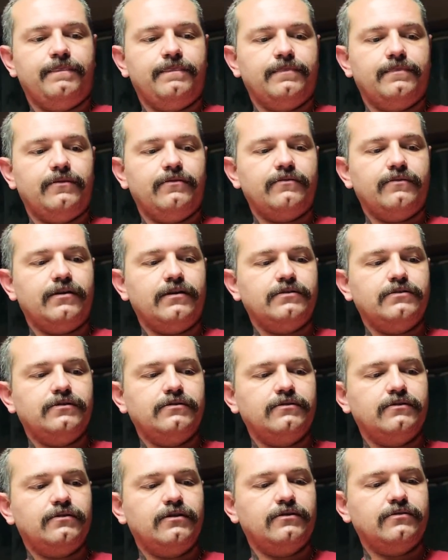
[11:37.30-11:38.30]
Don't get
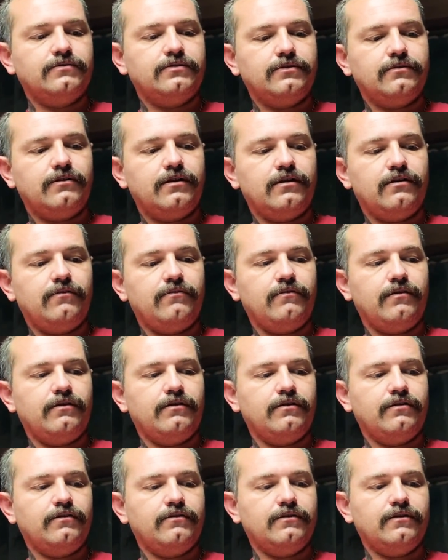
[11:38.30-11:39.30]
too close to her. I don't want
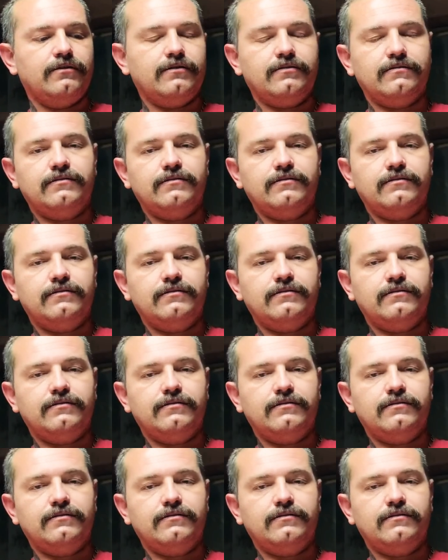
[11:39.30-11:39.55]
her to,